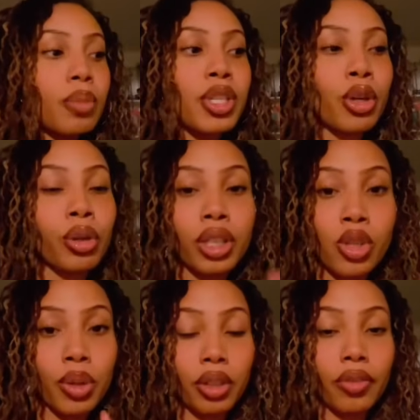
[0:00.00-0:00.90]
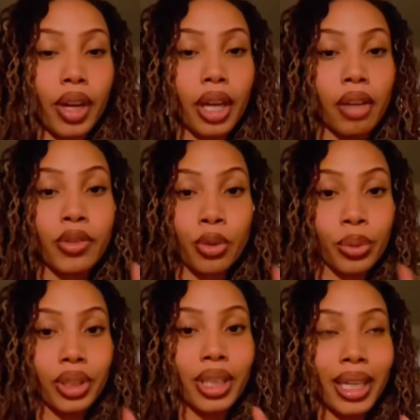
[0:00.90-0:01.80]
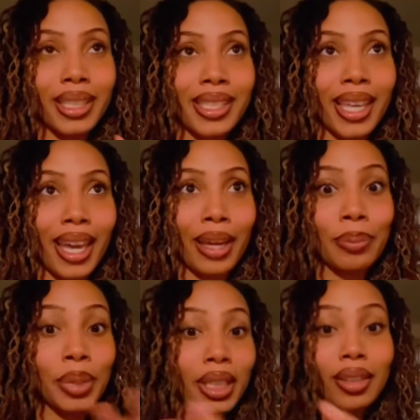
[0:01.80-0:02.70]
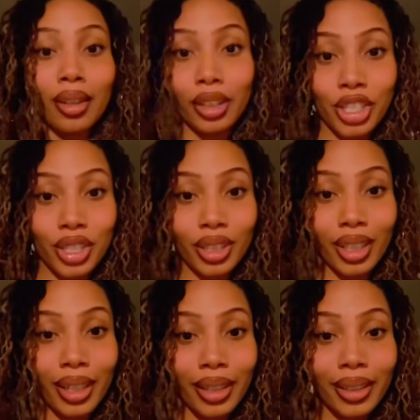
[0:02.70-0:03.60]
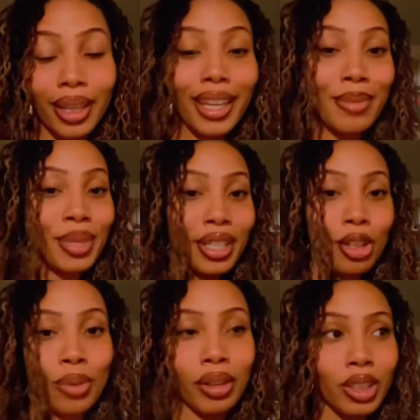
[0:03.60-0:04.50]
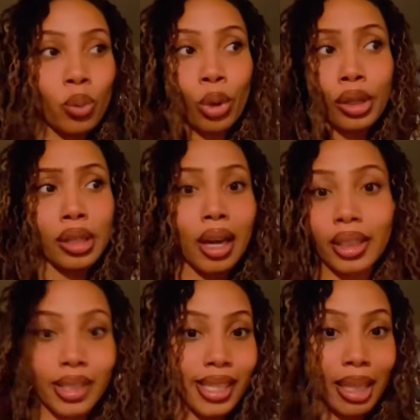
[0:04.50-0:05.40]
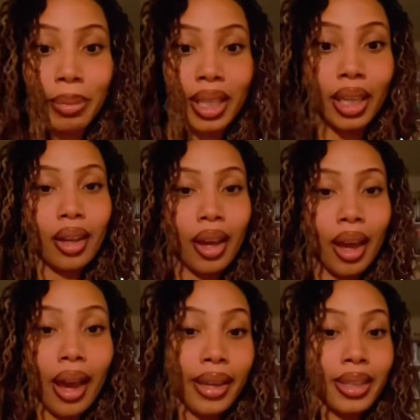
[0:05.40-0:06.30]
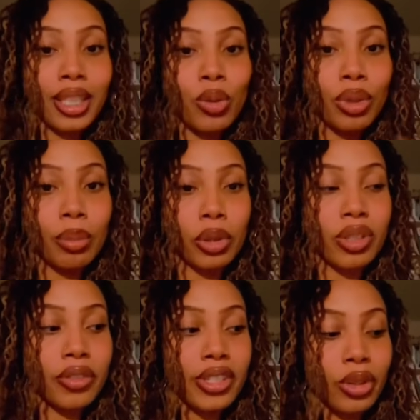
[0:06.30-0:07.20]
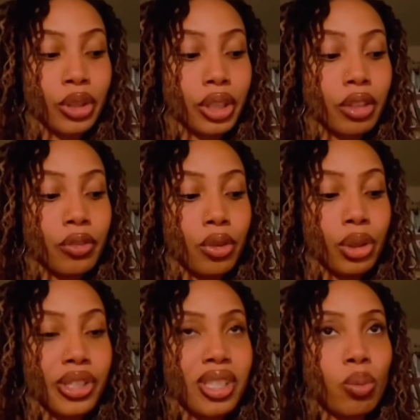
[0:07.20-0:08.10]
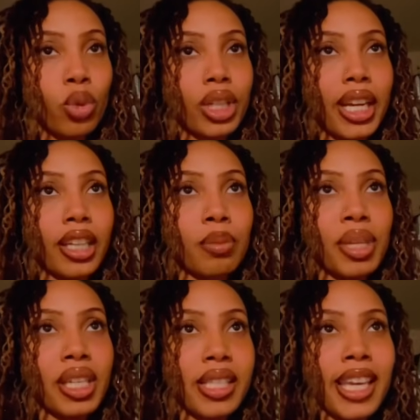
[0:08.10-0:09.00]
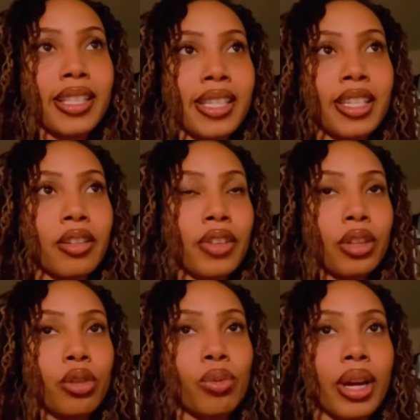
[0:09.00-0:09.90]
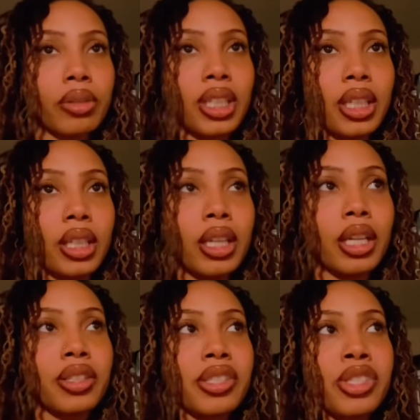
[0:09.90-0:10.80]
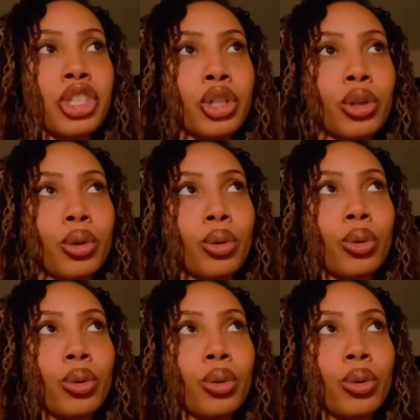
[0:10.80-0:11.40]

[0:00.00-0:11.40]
me turning 25 to realize that being nonchalant and being grounded were not the same thing. I think what most of us are looking for is someone that can be attentive and grounded and still